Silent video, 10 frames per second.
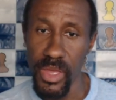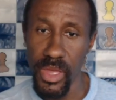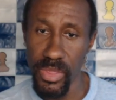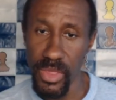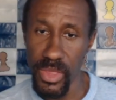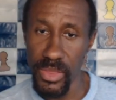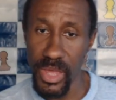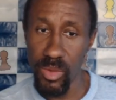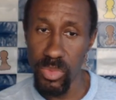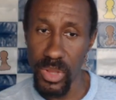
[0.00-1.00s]
and then
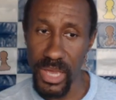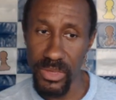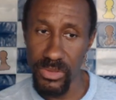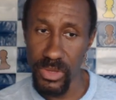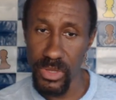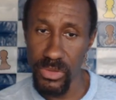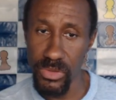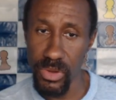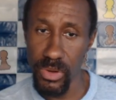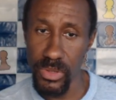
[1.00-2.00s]
now black is going to
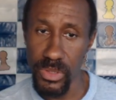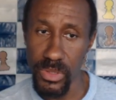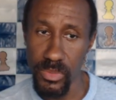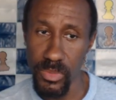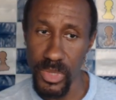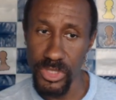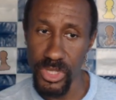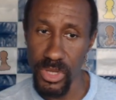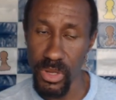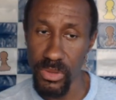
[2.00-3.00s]
start
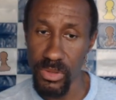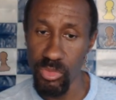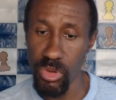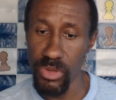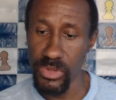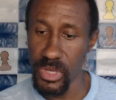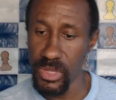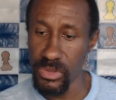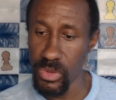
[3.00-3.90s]
munching on these pawns again.